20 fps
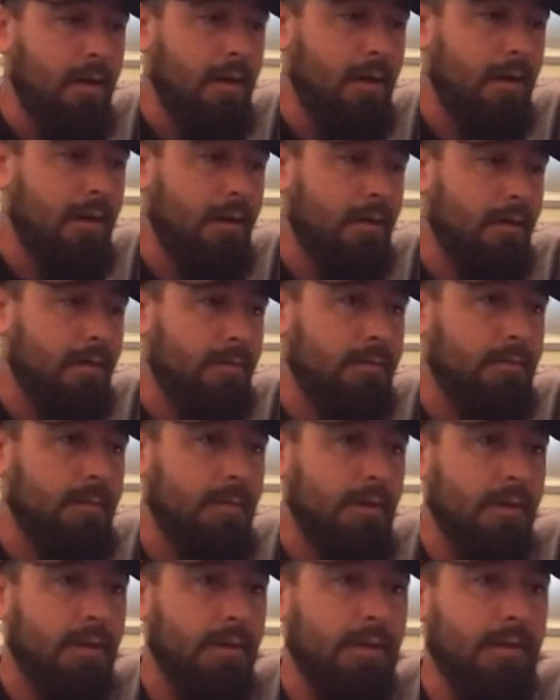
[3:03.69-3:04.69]

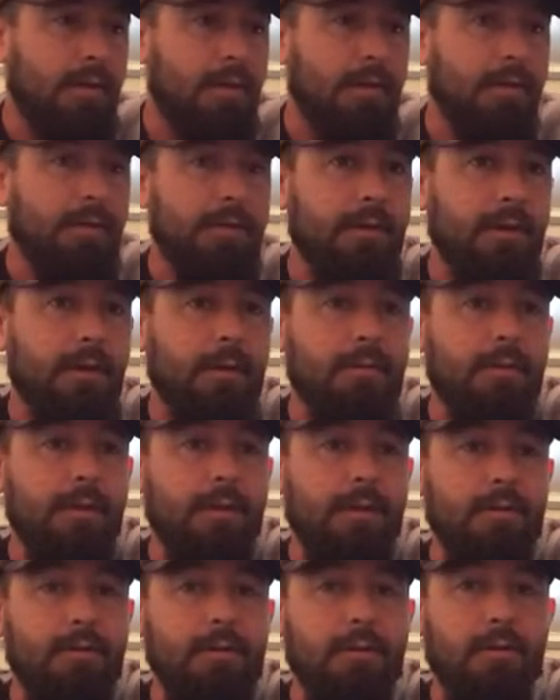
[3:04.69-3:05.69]
That definitely helped
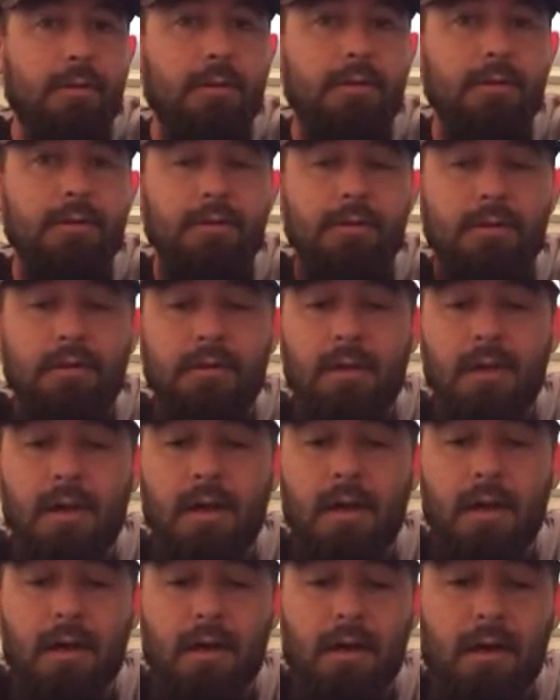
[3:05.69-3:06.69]
out tremendously.
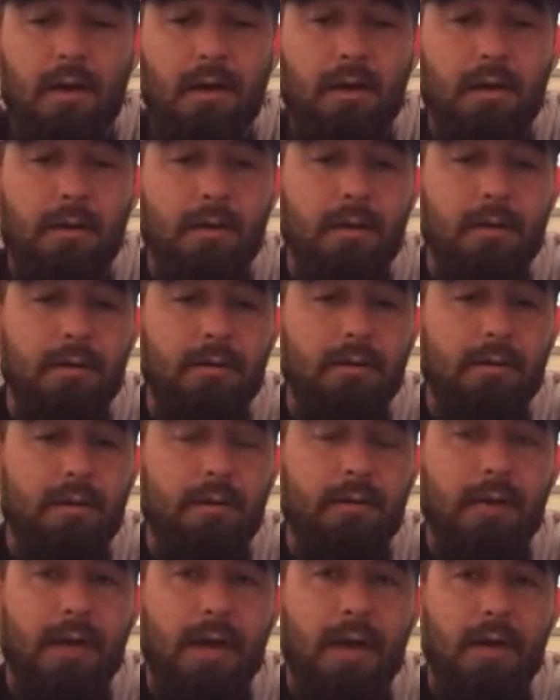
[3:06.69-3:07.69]

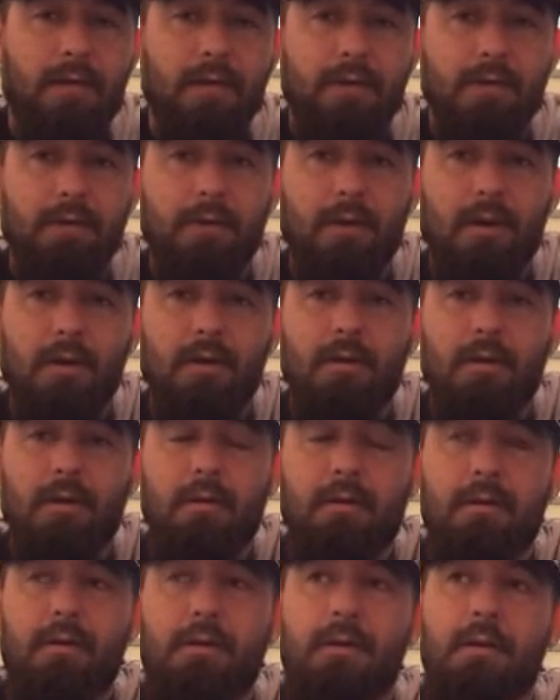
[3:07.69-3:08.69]
If you haven't gone
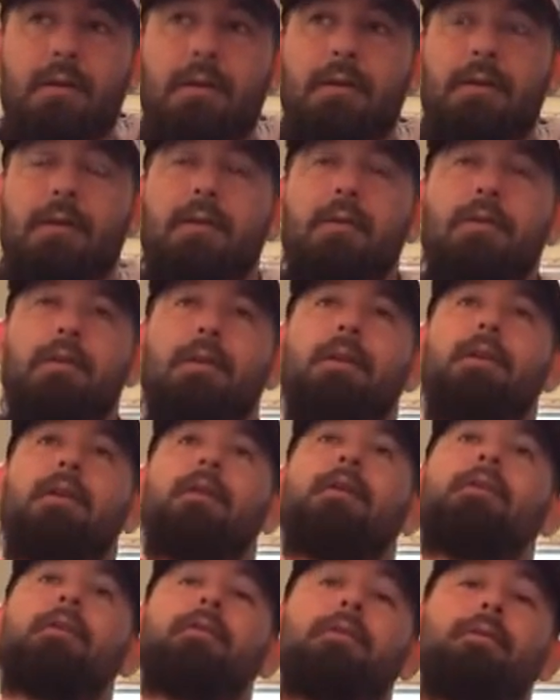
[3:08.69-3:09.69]
on
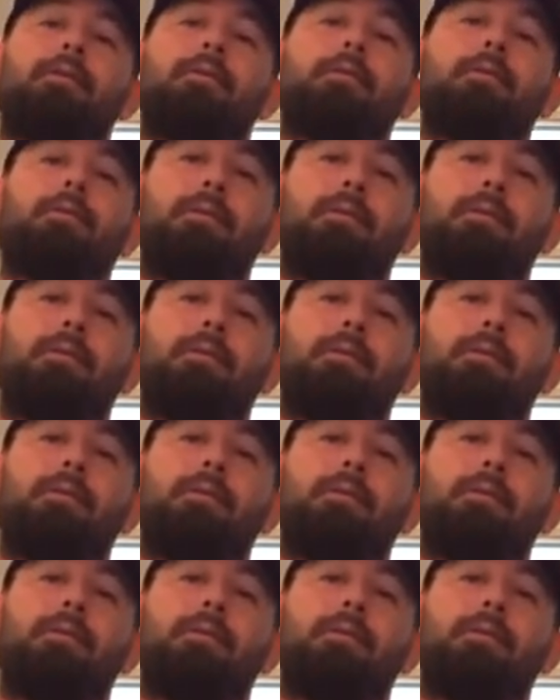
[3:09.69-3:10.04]
and